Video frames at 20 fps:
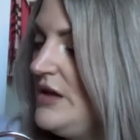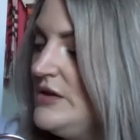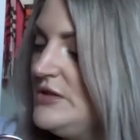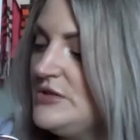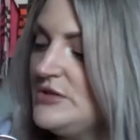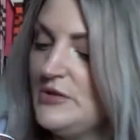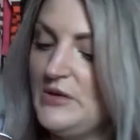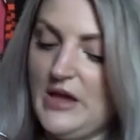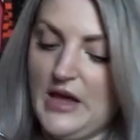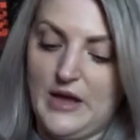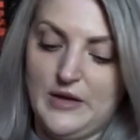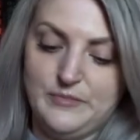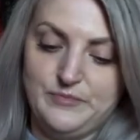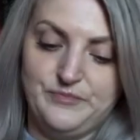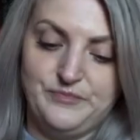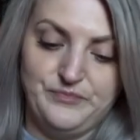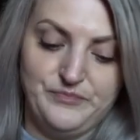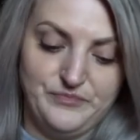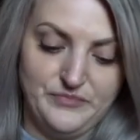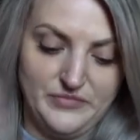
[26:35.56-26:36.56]
So yeah,
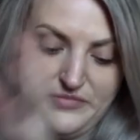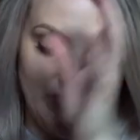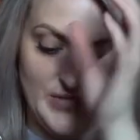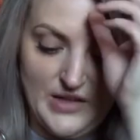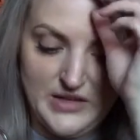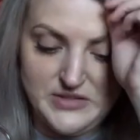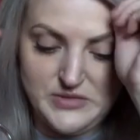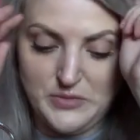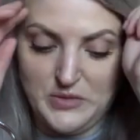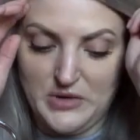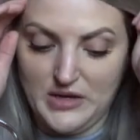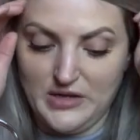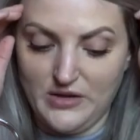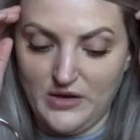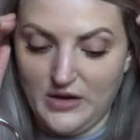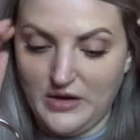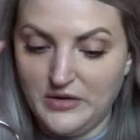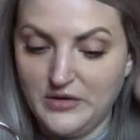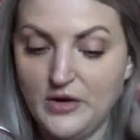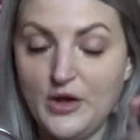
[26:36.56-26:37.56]
that's what I
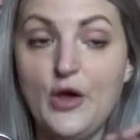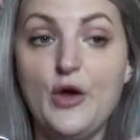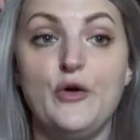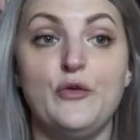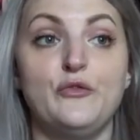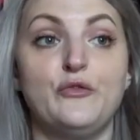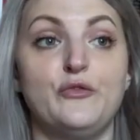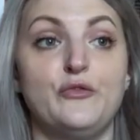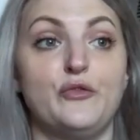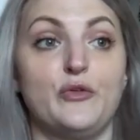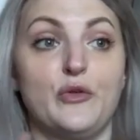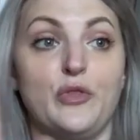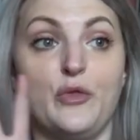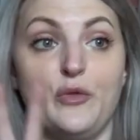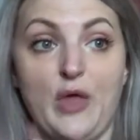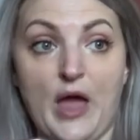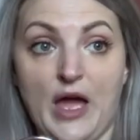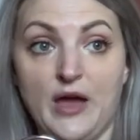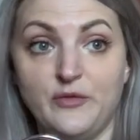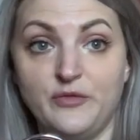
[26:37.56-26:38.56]
got for
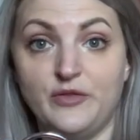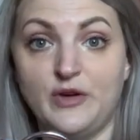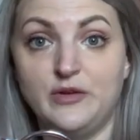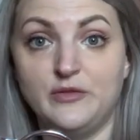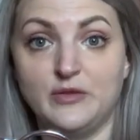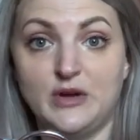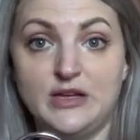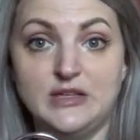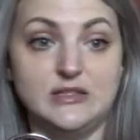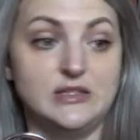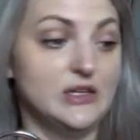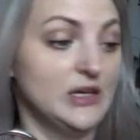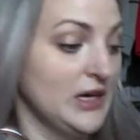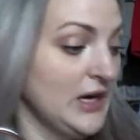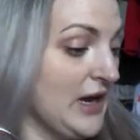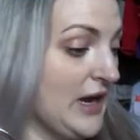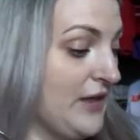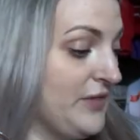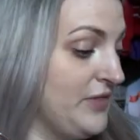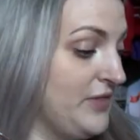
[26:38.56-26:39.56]
that
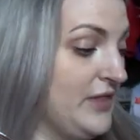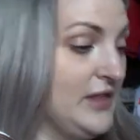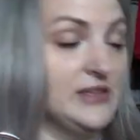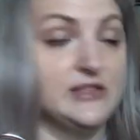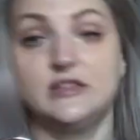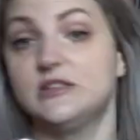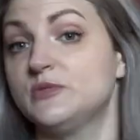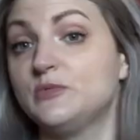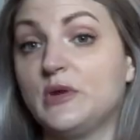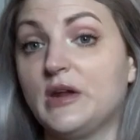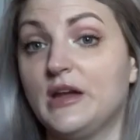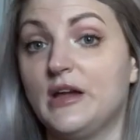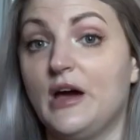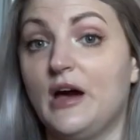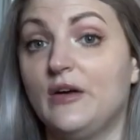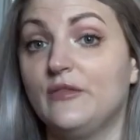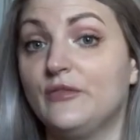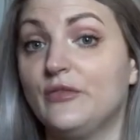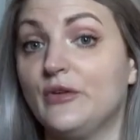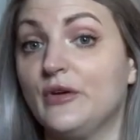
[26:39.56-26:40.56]
fundraiser, and this is what I
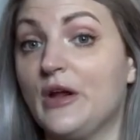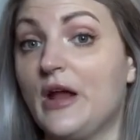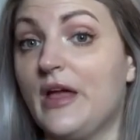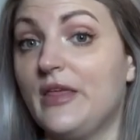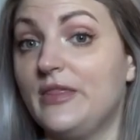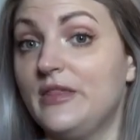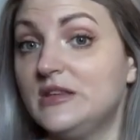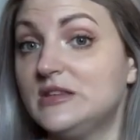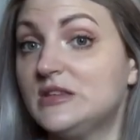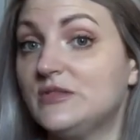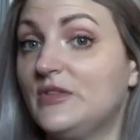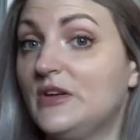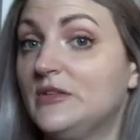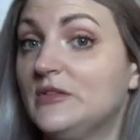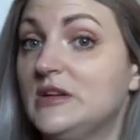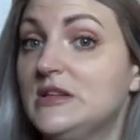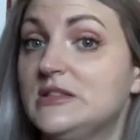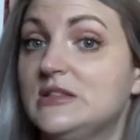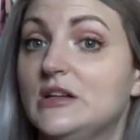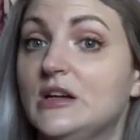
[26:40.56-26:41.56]
got for this
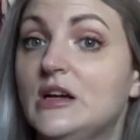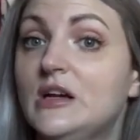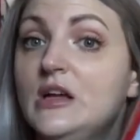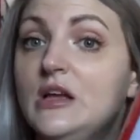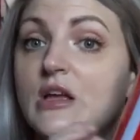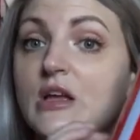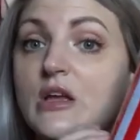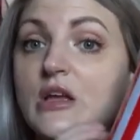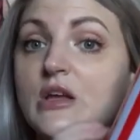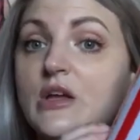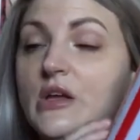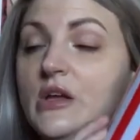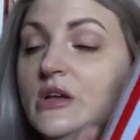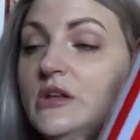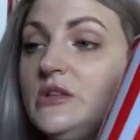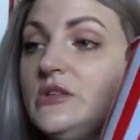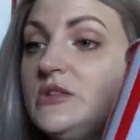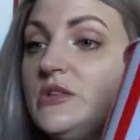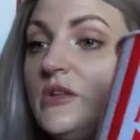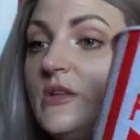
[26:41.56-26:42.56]
fundraiser.
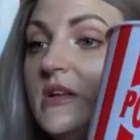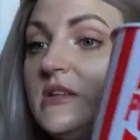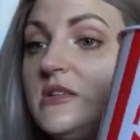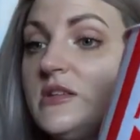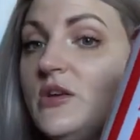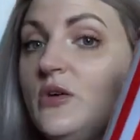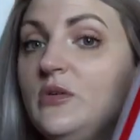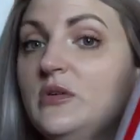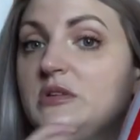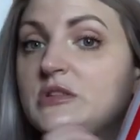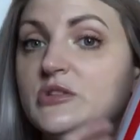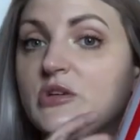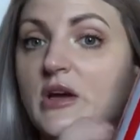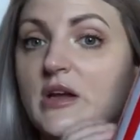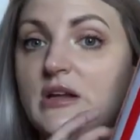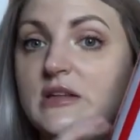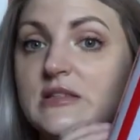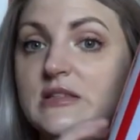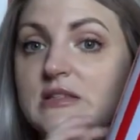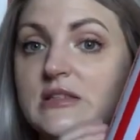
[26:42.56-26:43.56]
So let's go and try
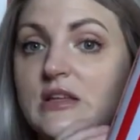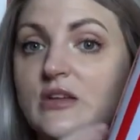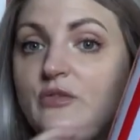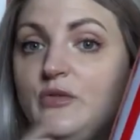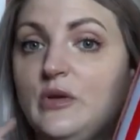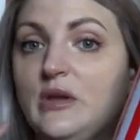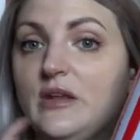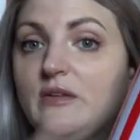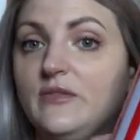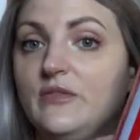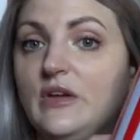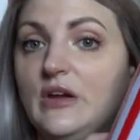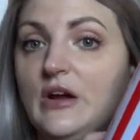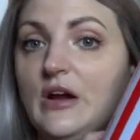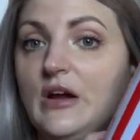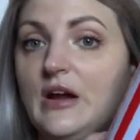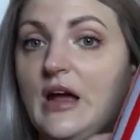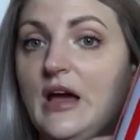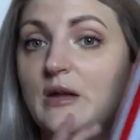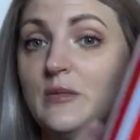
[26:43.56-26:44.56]
and see if we can figure
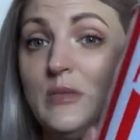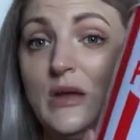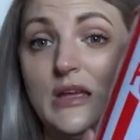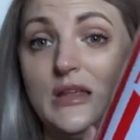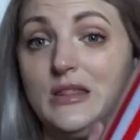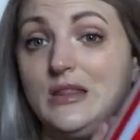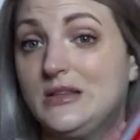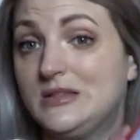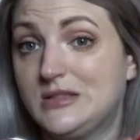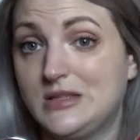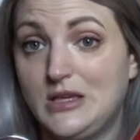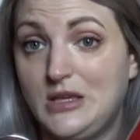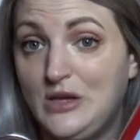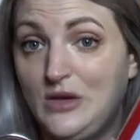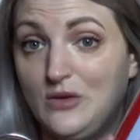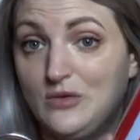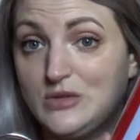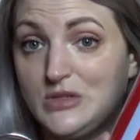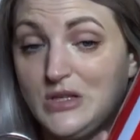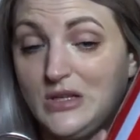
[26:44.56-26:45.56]
out how to make this
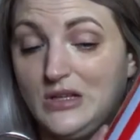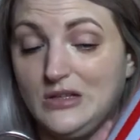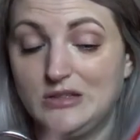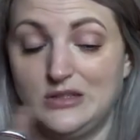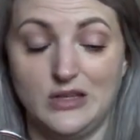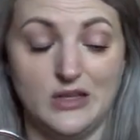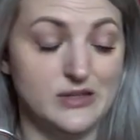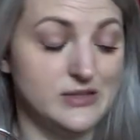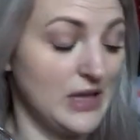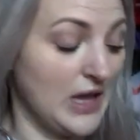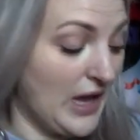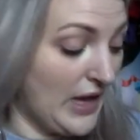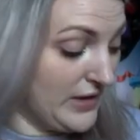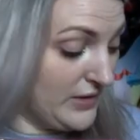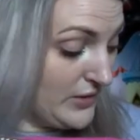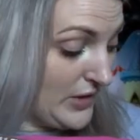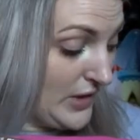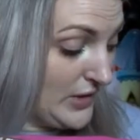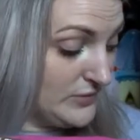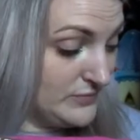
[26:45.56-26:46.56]
cute. Because I
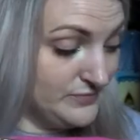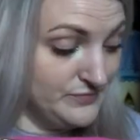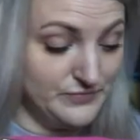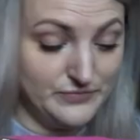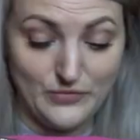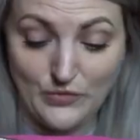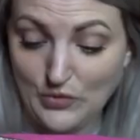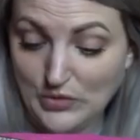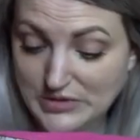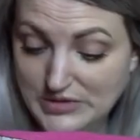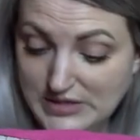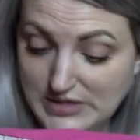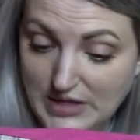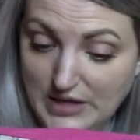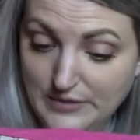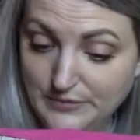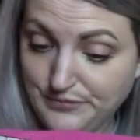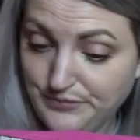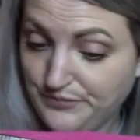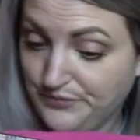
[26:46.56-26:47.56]
don't know, we'll see.